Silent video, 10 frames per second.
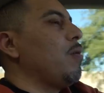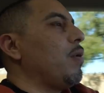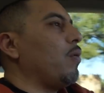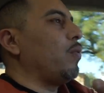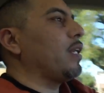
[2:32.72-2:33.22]

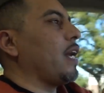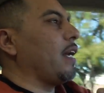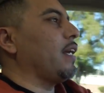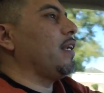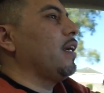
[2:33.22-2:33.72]
But we're
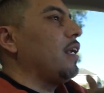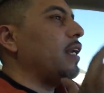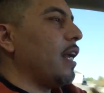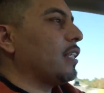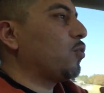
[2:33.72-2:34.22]
thinking
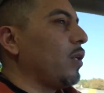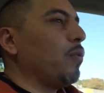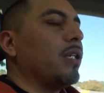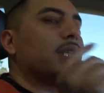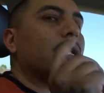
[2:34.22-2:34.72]
next week
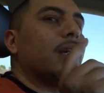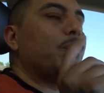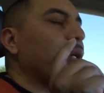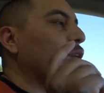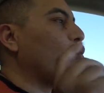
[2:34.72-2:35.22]
we're just gonna
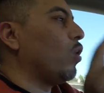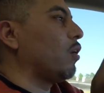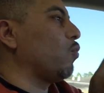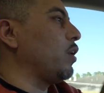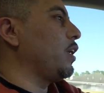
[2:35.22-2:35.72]
pick
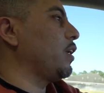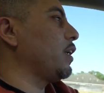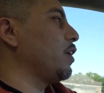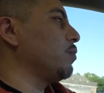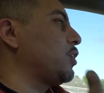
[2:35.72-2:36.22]
one winner
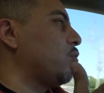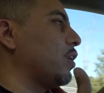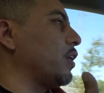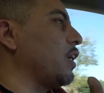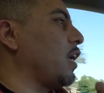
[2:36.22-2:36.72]
and give them two
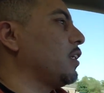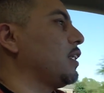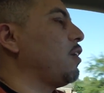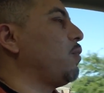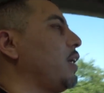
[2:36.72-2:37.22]
hundred dollars.
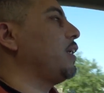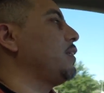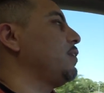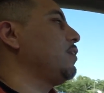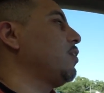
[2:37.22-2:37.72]
That
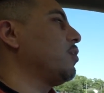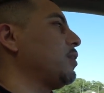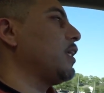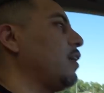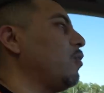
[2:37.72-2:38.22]
way, you know what
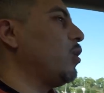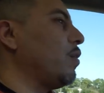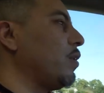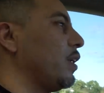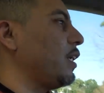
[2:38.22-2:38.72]
I'm saying,
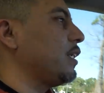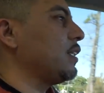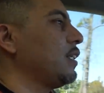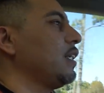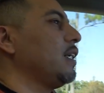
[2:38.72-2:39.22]
whoever it
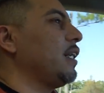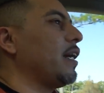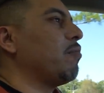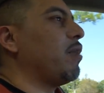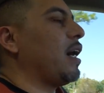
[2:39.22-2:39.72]
is, they
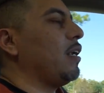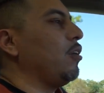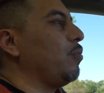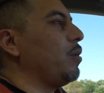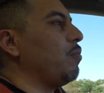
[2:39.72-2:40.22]
can buy a
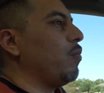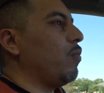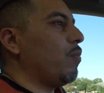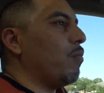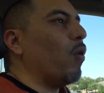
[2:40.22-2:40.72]
little bit
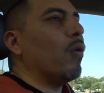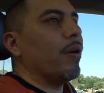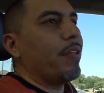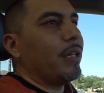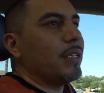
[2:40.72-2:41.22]

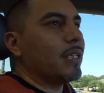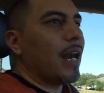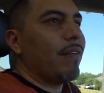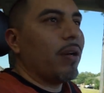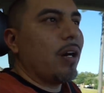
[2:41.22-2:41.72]
more than just
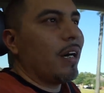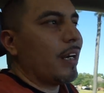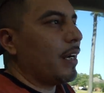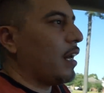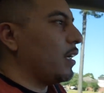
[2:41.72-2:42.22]
having a
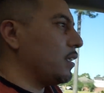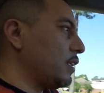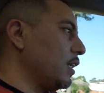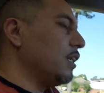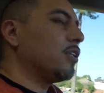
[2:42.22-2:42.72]
hundred
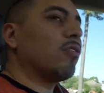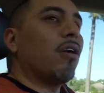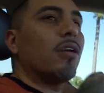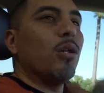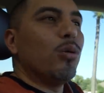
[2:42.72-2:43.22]
dollars. So
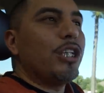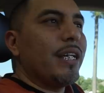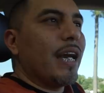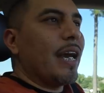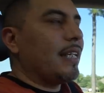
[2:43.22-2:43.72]
go to Lucci
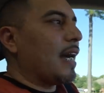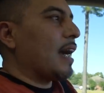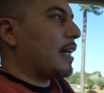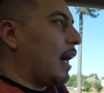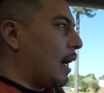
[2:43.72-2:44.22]
Gang
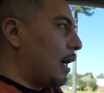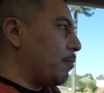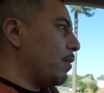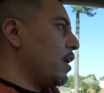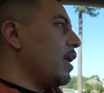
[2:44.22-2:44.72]
dot
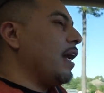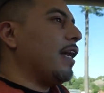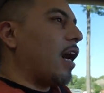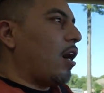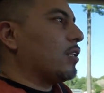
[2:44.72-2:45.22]
com.
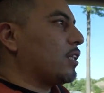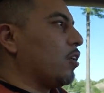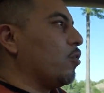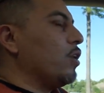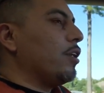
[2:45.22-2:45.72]
And
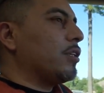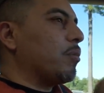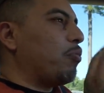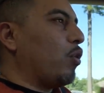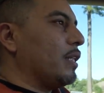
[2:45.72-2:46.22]
also, there's
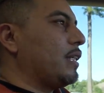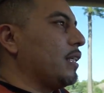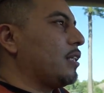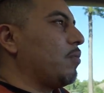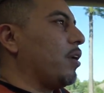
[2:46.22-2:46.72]
a point
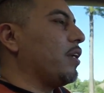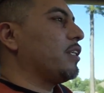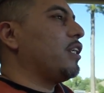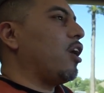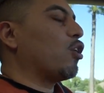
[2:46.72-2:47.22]
system on
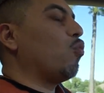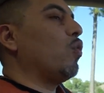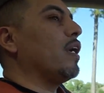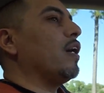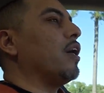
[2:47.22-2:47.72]
there so y'all can
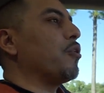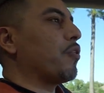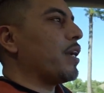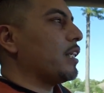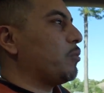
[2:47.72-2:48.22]
win other
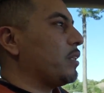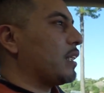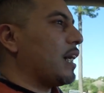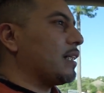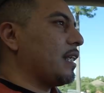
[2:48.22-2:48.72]
things
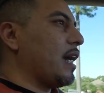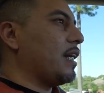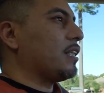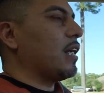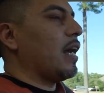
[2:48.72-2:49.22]
besides
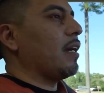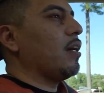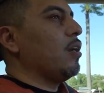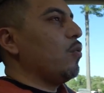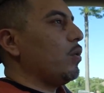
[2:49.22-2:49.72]
cash. Like
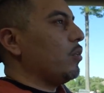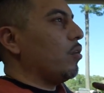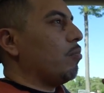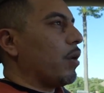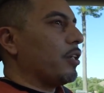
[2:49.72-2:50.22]
we're
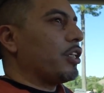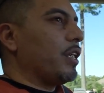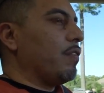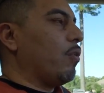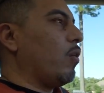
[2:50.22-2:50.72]
doing merch
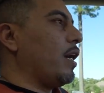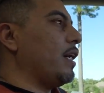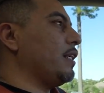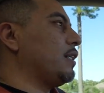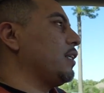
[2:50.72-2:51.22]

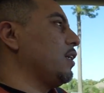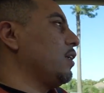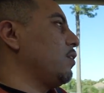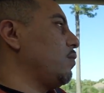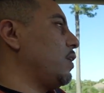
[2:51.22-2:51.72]
giveaways.
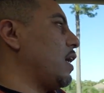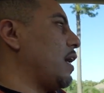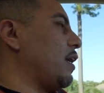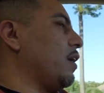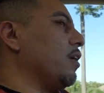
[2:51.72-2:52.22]
We
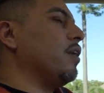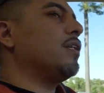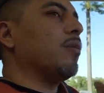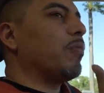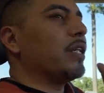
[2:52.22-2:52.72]
got, uh,
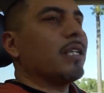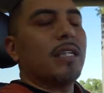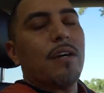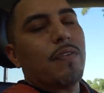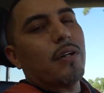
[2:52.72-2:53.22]
there's a bunch of
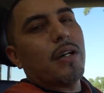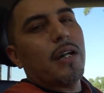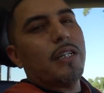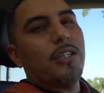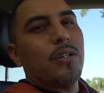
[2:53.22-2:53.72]
stuff on there
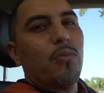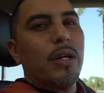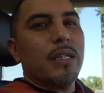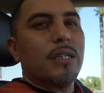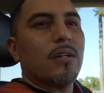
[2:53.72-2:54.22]
that you can
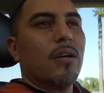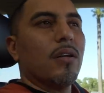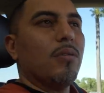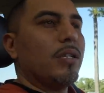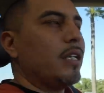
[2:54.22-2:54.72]
win. So go
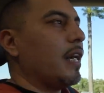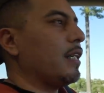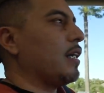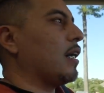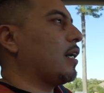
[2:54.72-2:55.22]
to Lucci
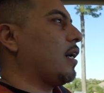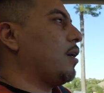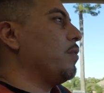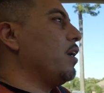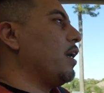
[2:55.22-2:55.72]
Gang dot
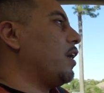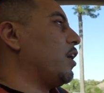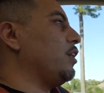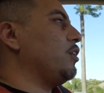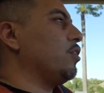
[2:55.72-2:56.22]
com. And
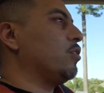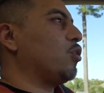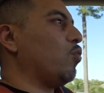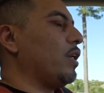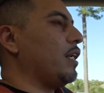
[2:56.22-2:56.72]
all you do
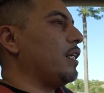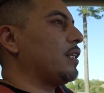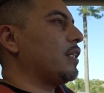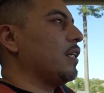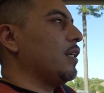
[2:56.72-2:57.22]
to win
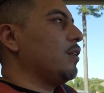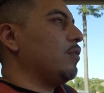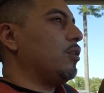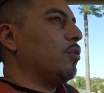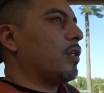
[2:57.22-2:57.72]
is
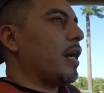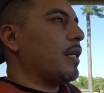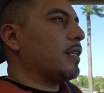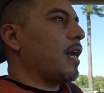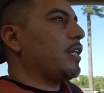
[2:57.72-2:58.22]
do
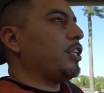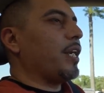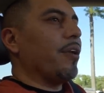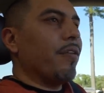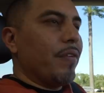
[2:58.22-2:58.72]
things like
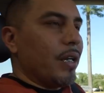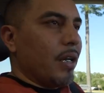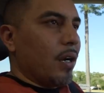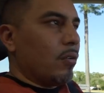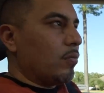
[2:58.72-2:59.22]
share the
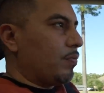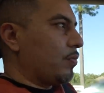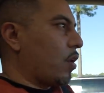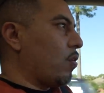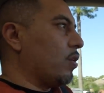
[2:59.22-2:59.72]
video
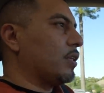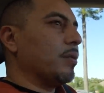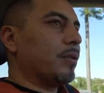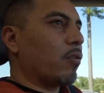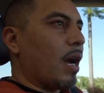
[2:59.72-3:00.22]
or
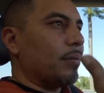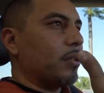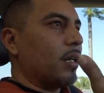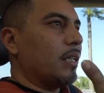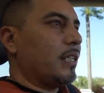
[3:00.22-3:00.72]
subscribe
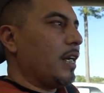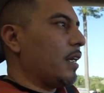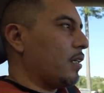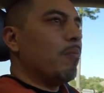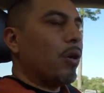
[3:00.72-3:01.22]
to our
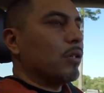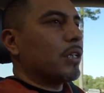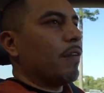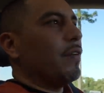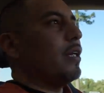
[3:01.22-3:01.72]
channel.
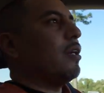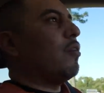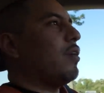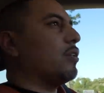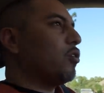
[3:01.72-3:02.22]
Post our
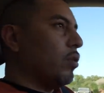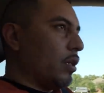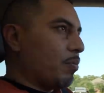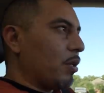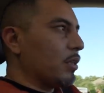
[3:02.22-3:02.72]
video on
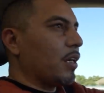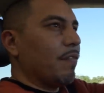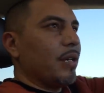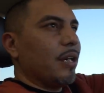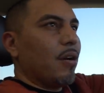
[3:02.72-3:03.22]
Twitter. Post our
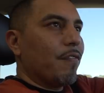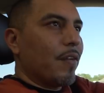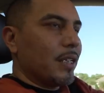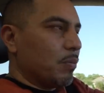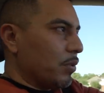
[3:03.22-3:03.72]
video
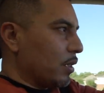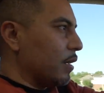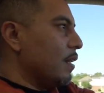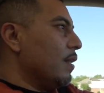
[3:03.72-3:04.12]
Facebook.